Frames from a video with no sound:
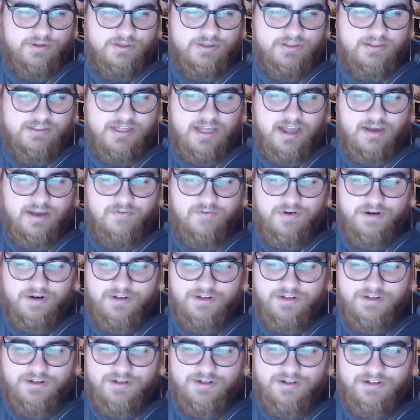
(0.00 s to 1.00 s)
is not
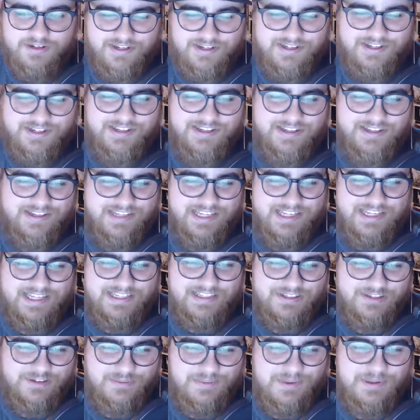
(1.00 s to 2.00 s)
very good
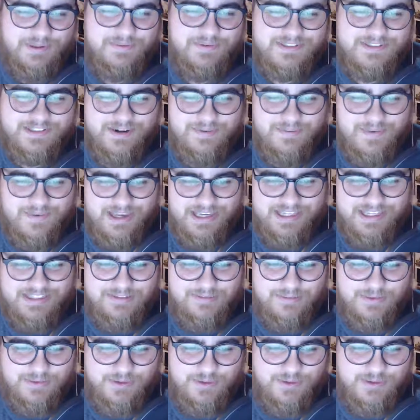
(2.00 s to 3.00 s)
until people start making
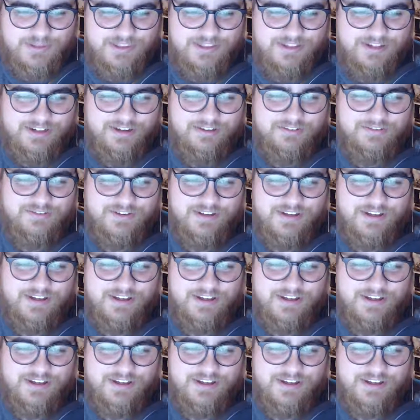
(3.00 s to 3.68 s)
some cool stuff.